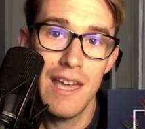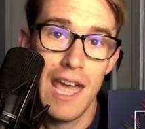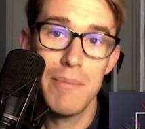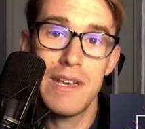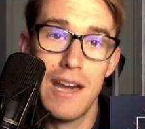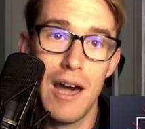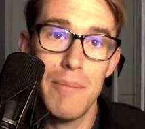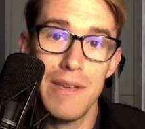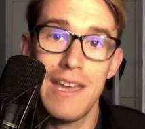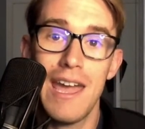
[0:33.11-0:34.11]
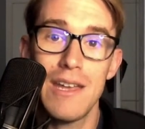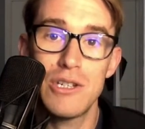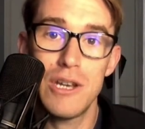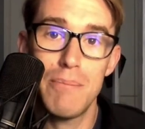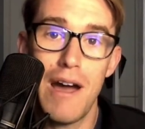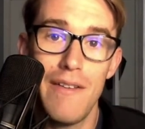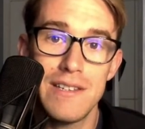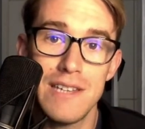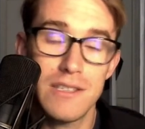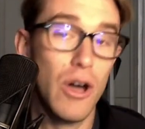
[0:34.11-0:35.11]
and become engaged in
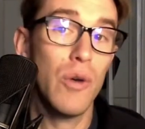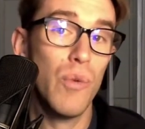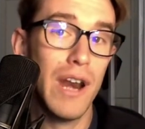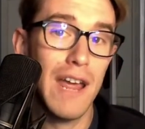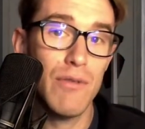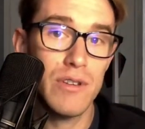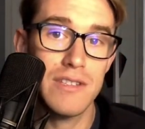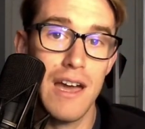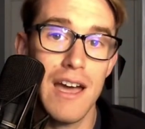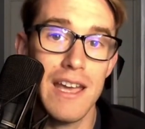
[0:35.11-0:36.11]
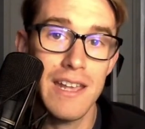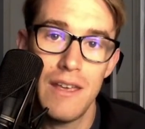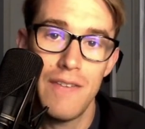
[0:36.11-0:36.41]
politics on whatever side.